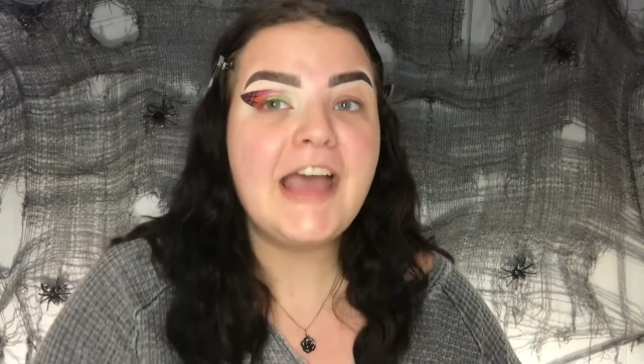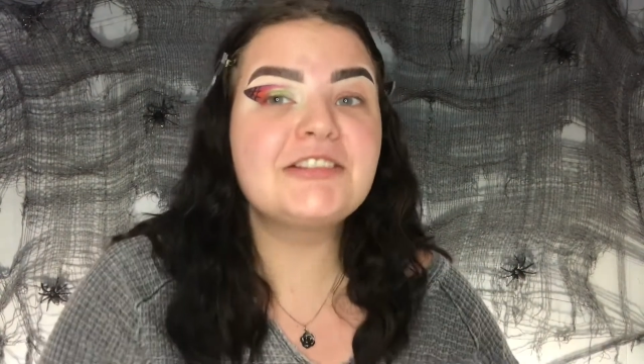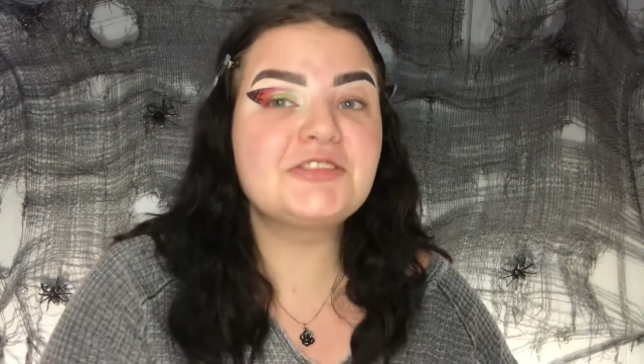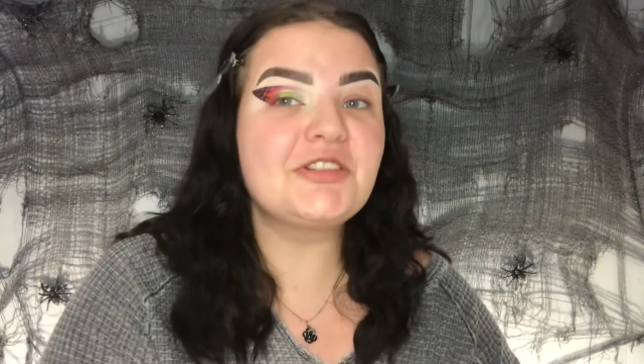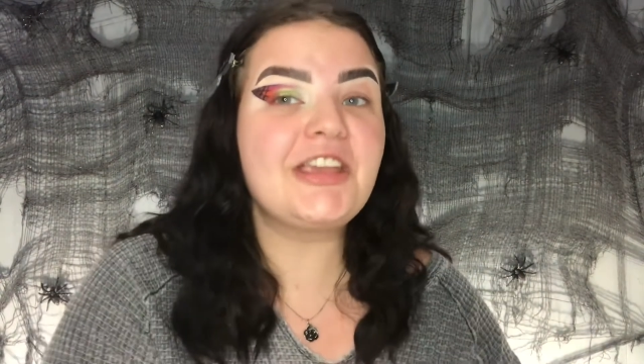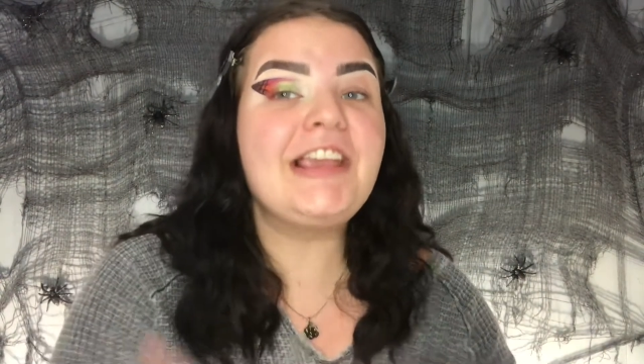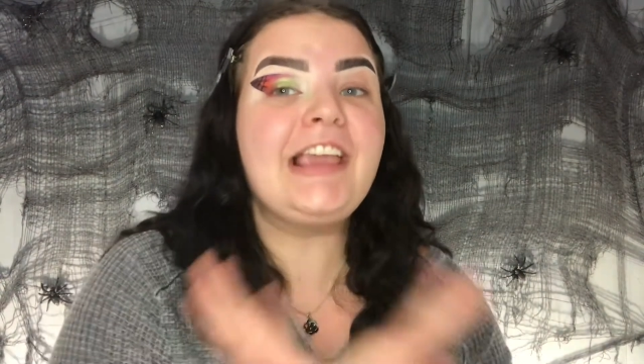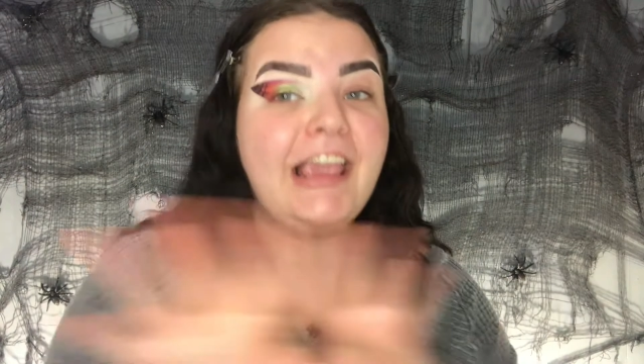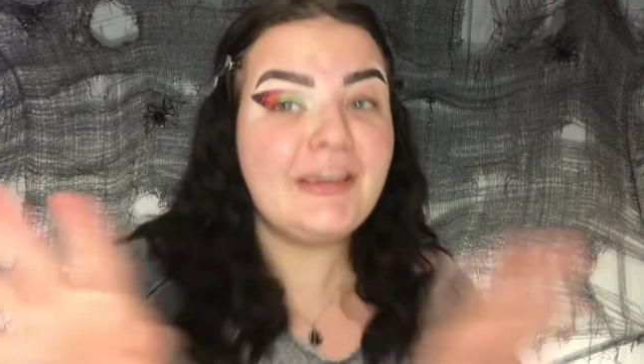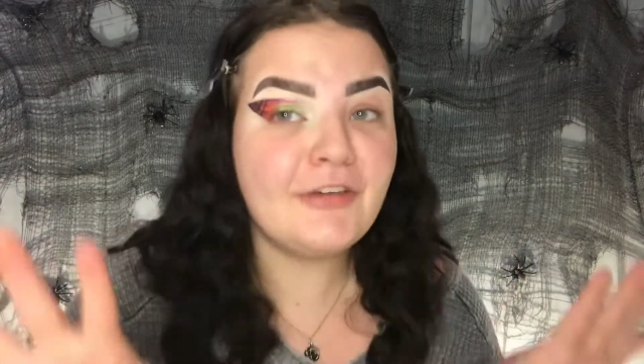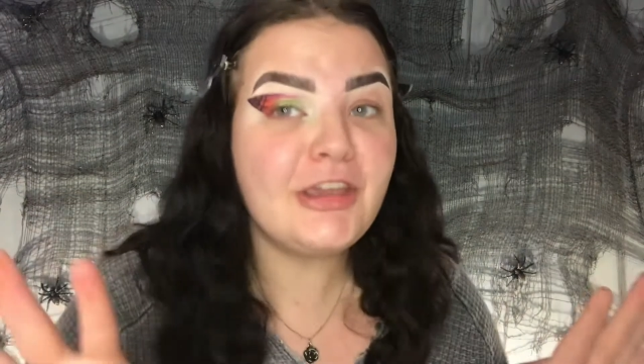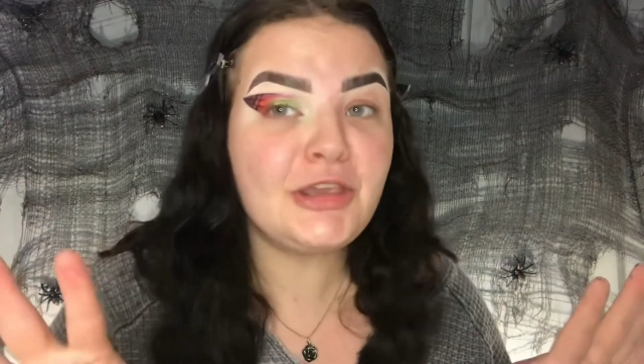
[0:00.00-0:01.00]
It's looking
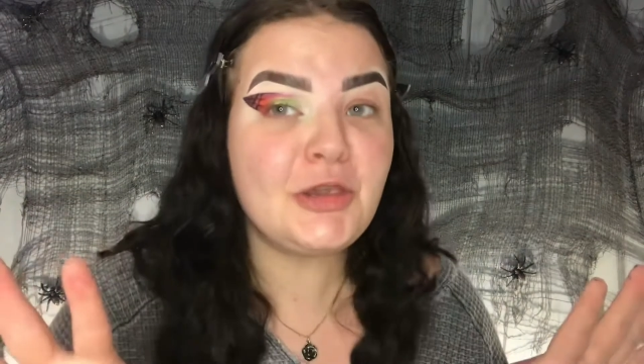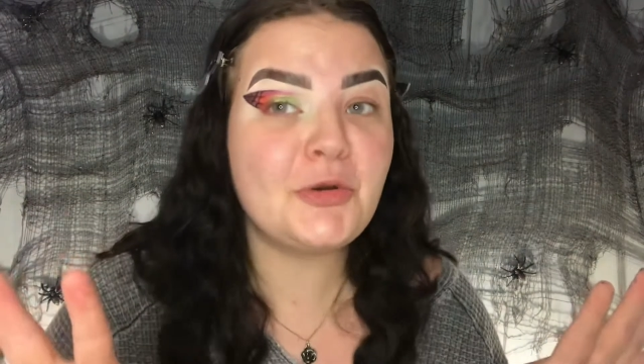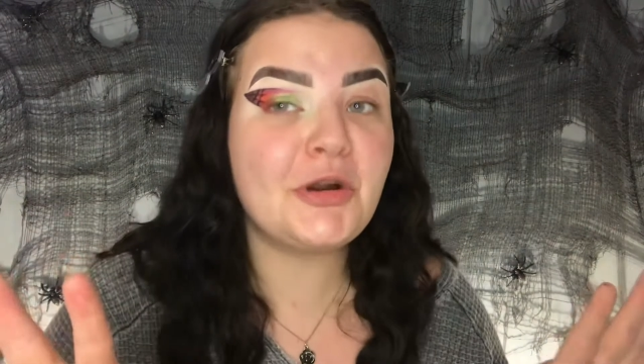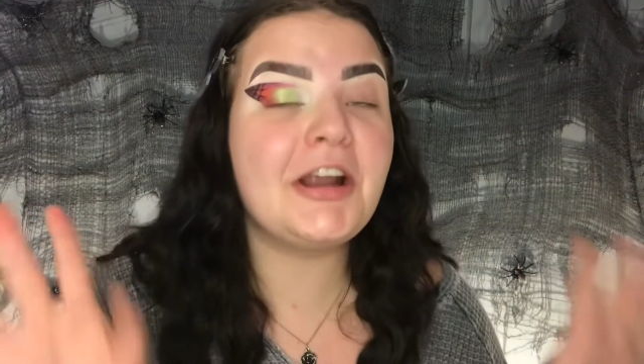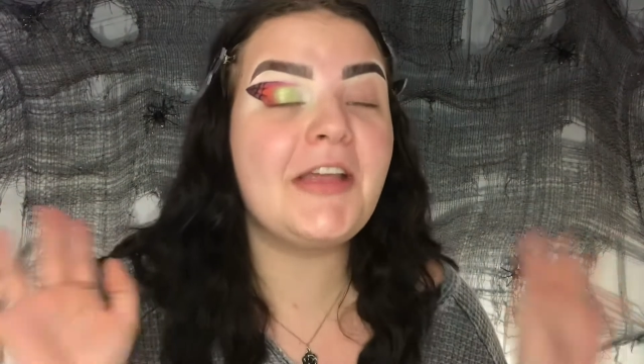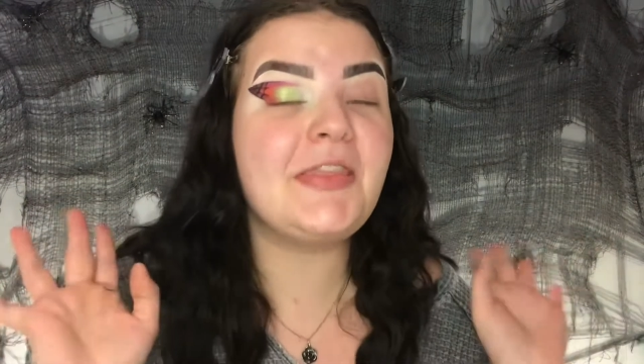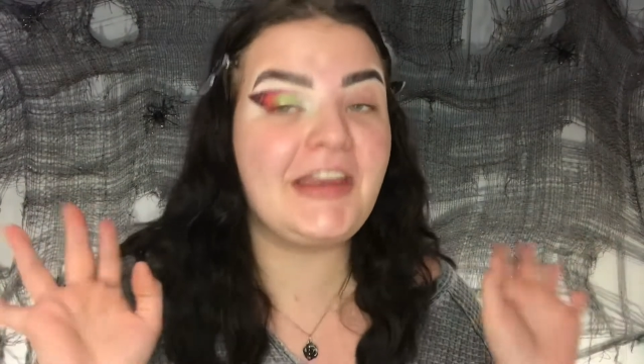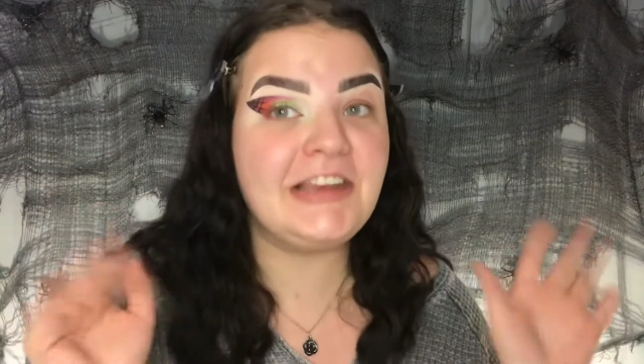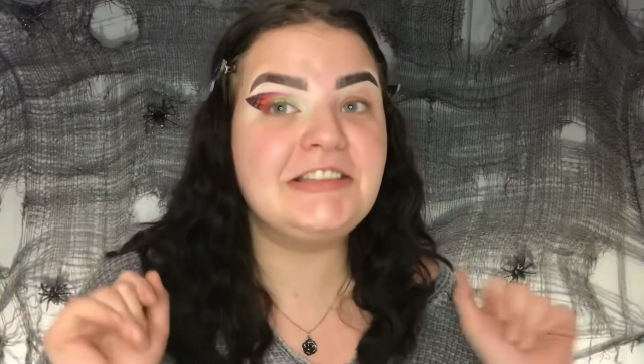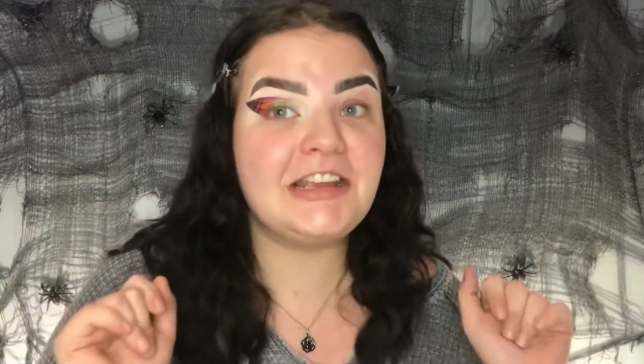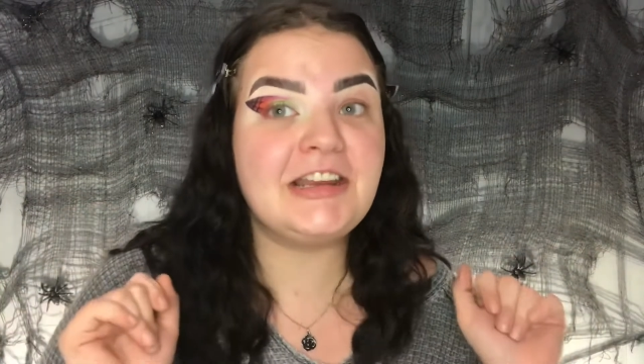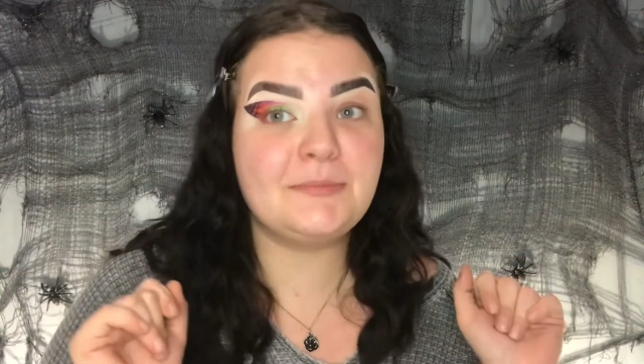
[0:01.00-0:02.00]
even cuter than
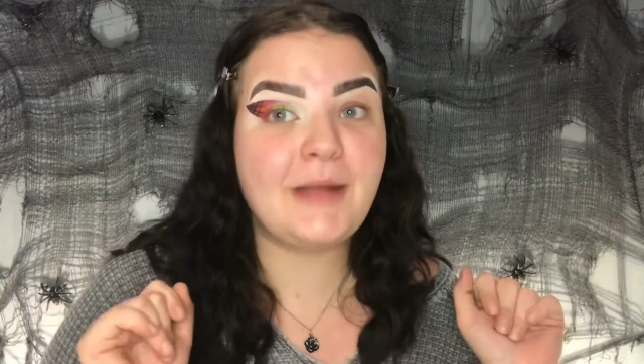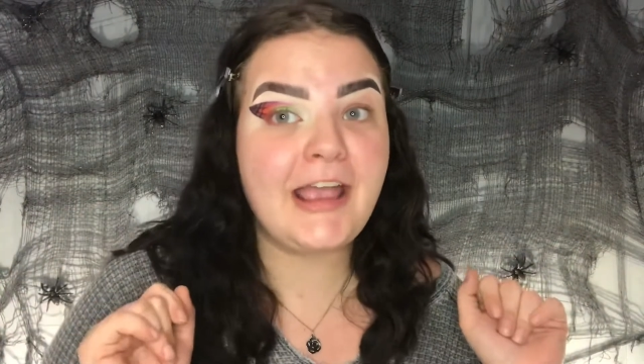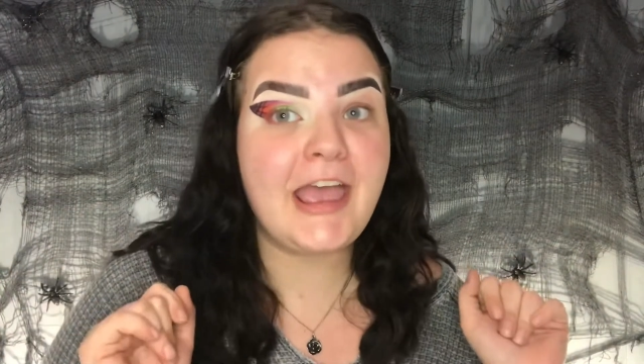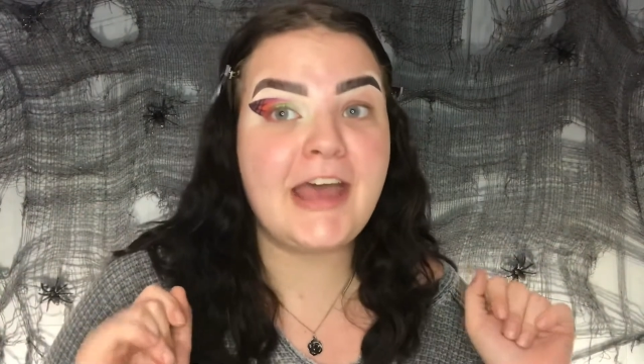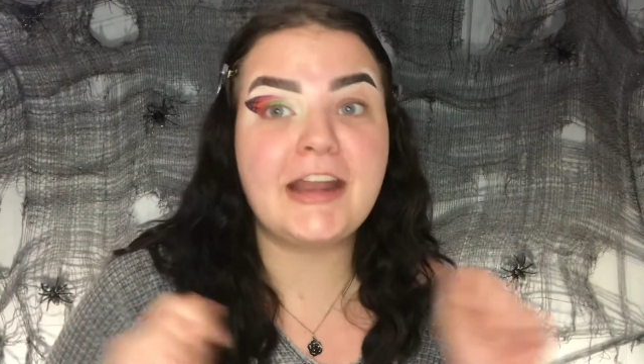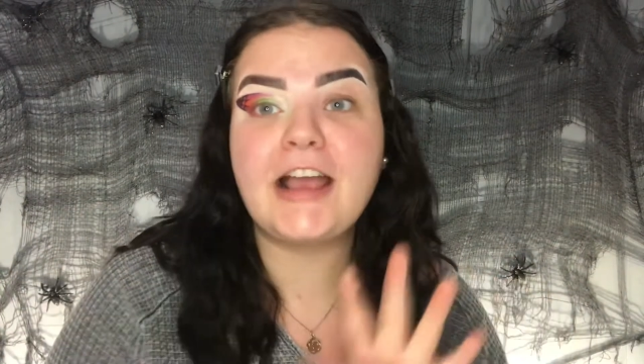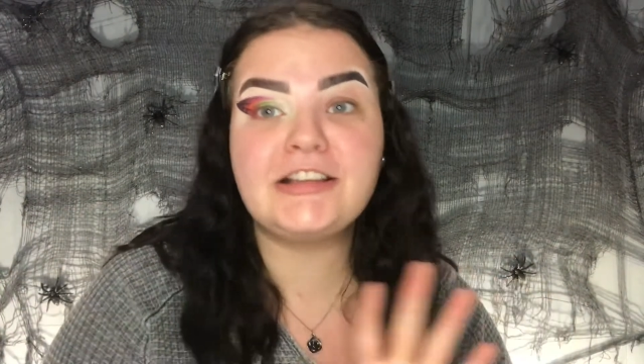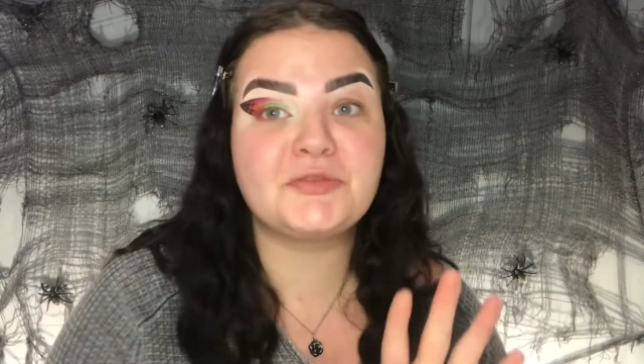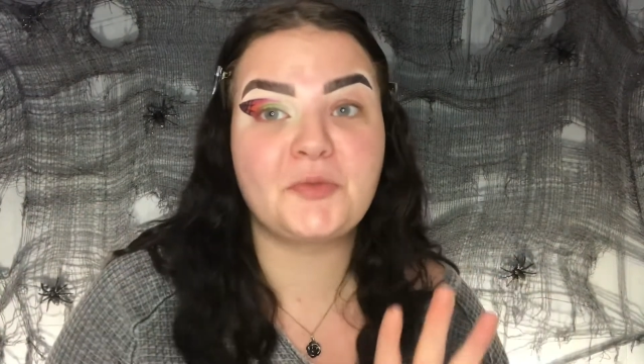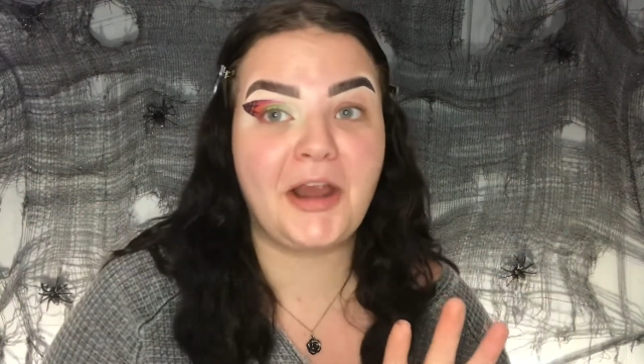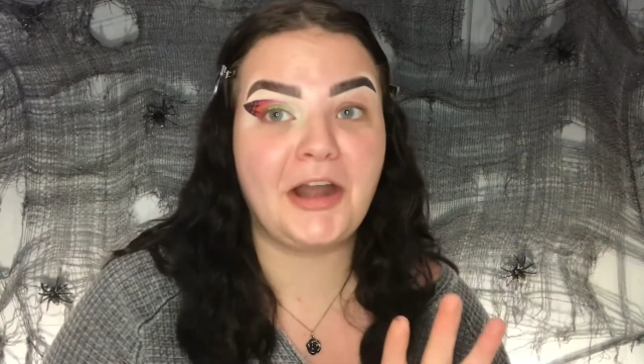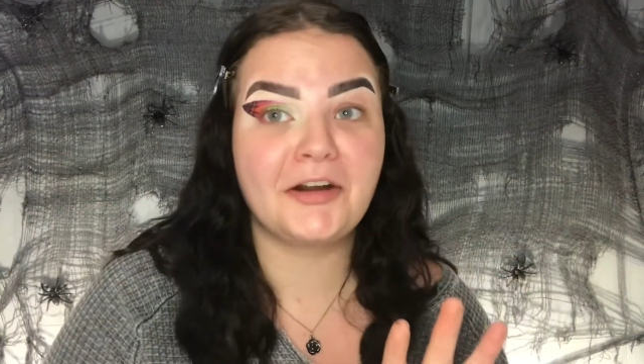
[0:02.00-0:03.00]
it did in my head, I
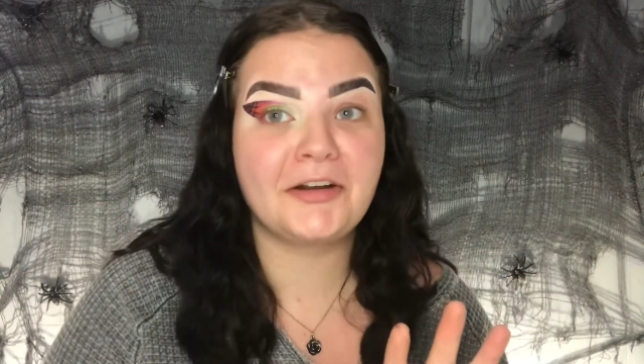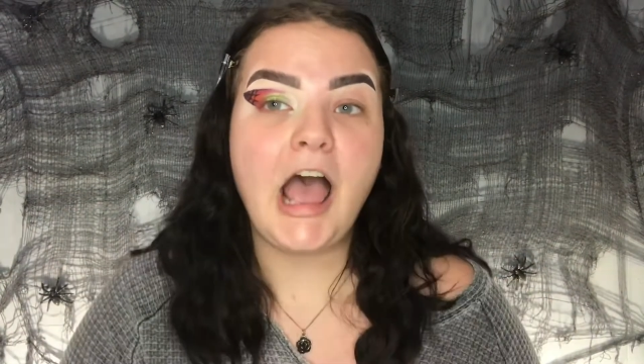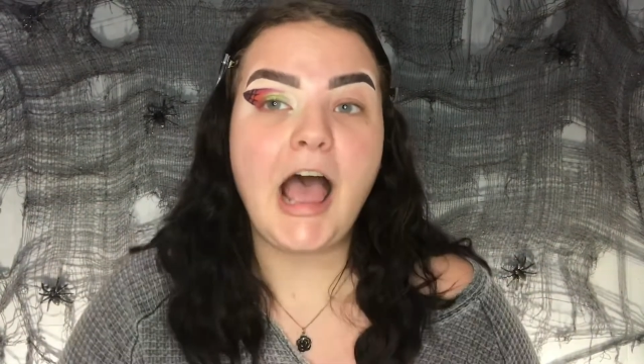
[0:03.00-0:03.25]
swear.